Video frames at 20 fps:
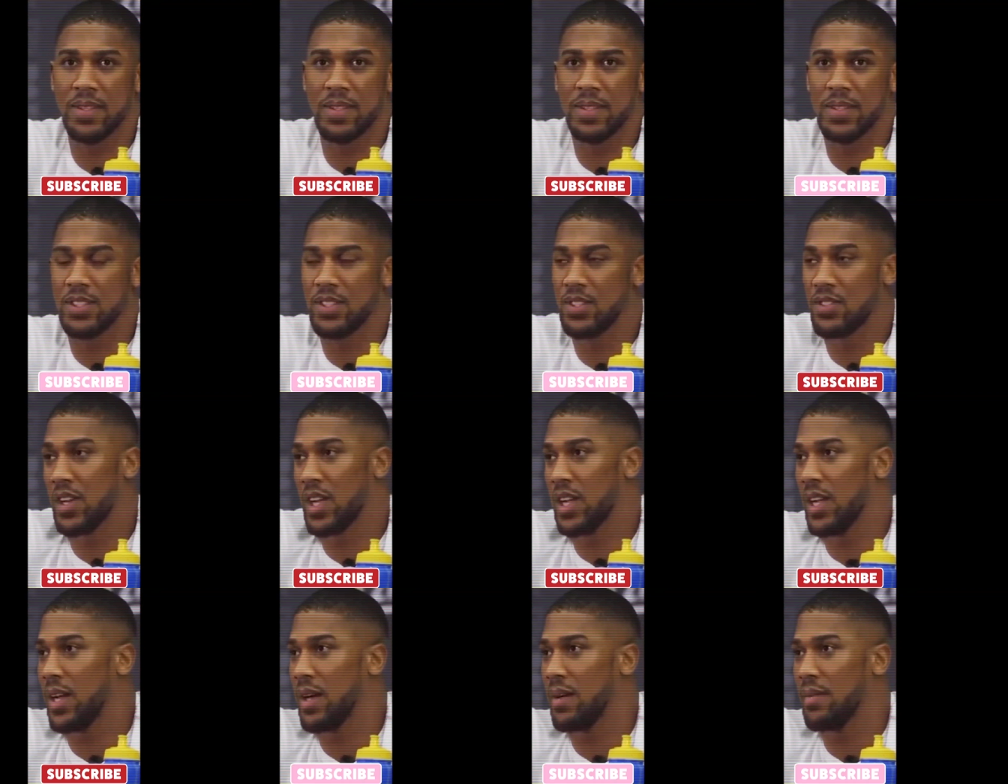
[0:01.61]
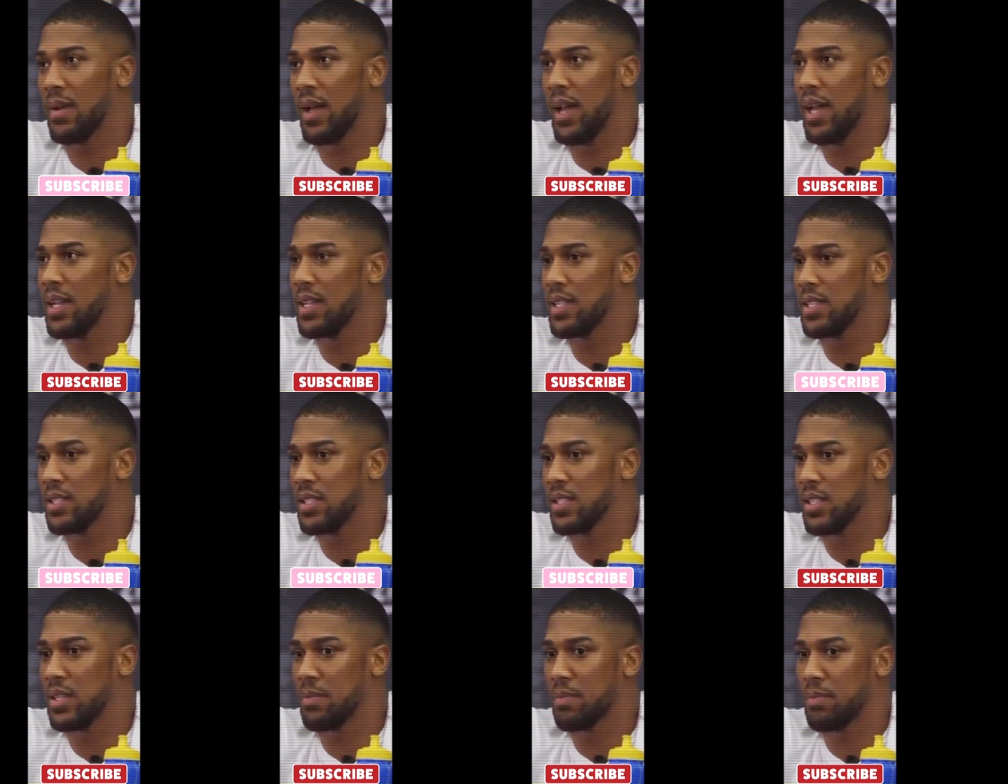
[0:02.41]
Straight up, like this is
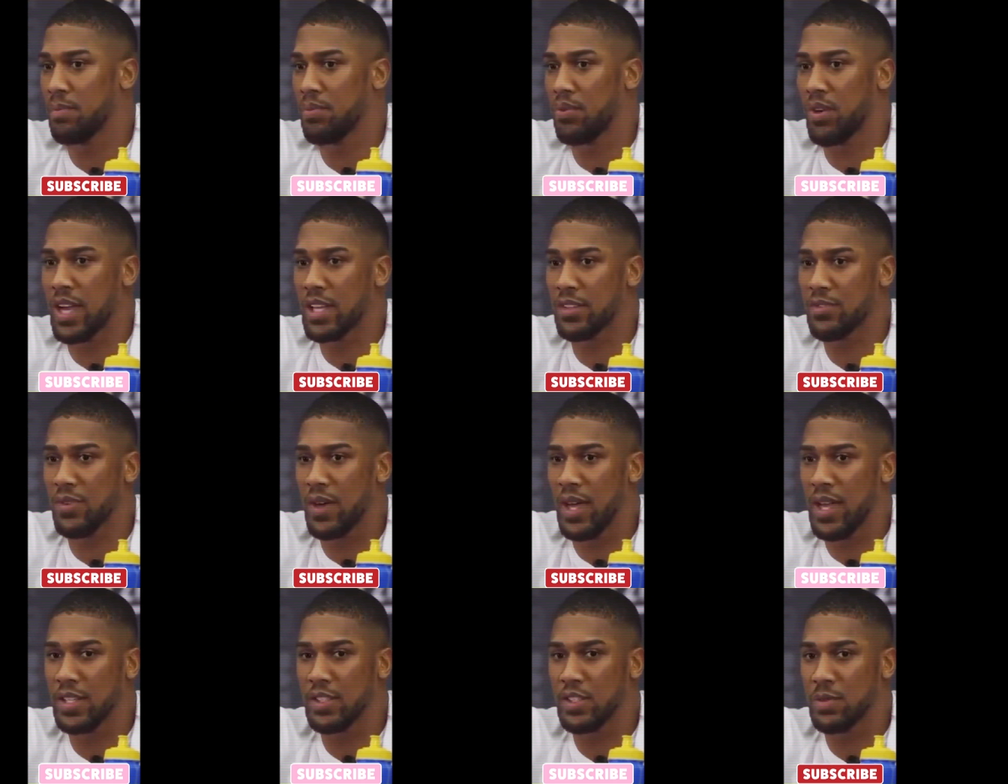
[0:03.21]
a prize fighting